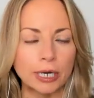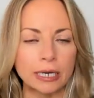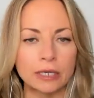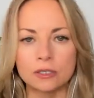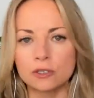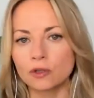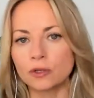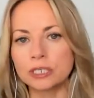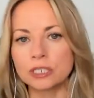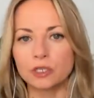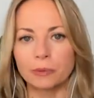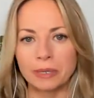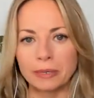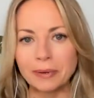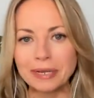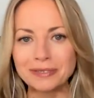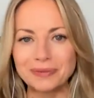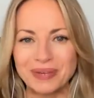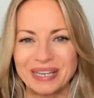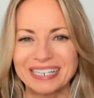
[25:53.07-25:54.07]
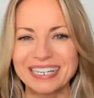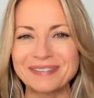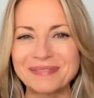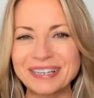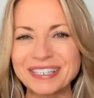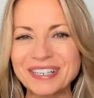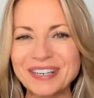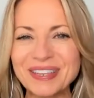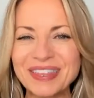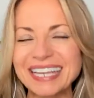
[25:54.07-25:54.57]
And there's only so many ways we can talk about
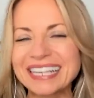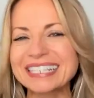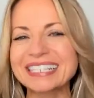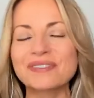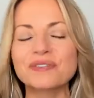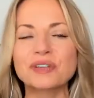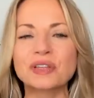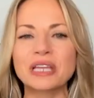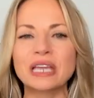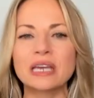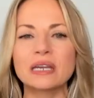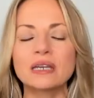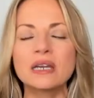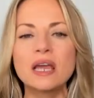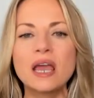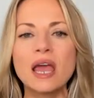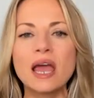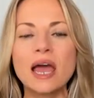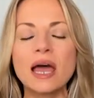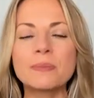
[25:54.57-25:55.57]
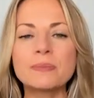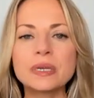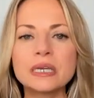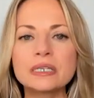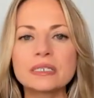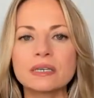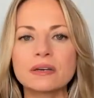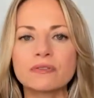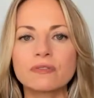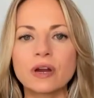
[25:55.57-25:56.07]
certain things differently and be
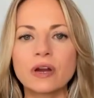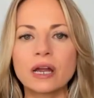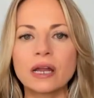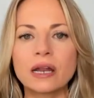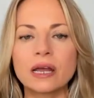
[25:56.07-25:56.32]
different.